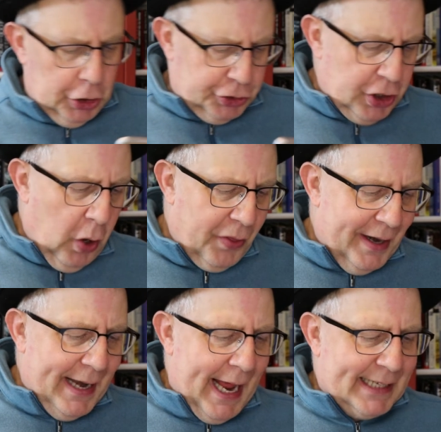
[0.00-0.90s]
So,
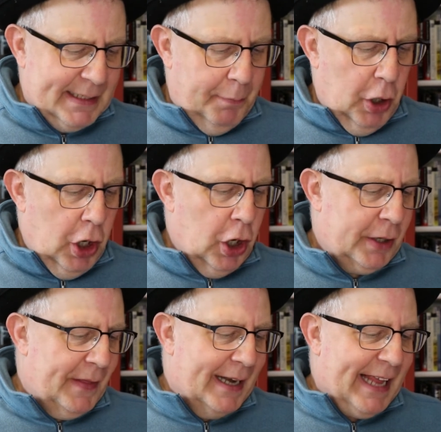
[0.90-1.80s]
the next
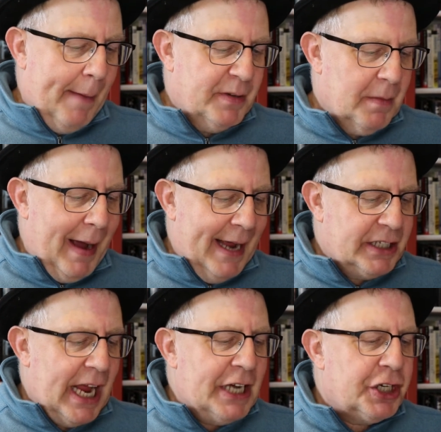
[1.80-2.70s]
book that came to my
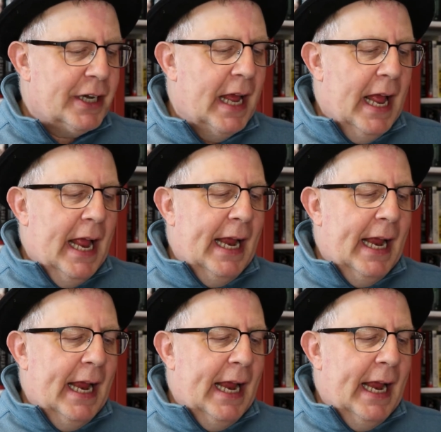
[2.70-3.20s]
attention